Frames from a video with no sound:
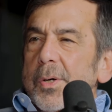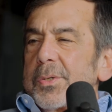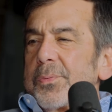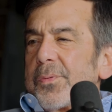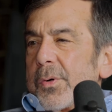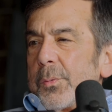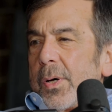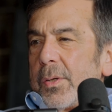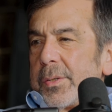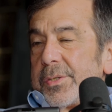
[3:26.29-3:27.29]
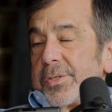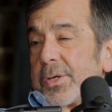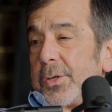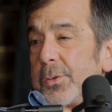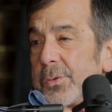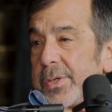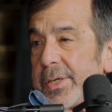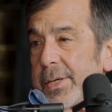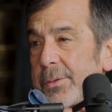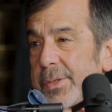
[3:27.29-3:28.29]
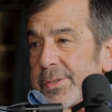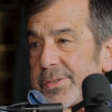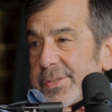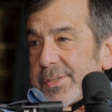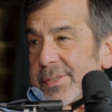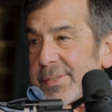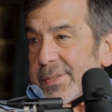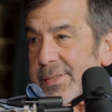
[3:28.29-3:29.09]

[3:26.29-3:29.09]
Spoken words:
works very well in security areas.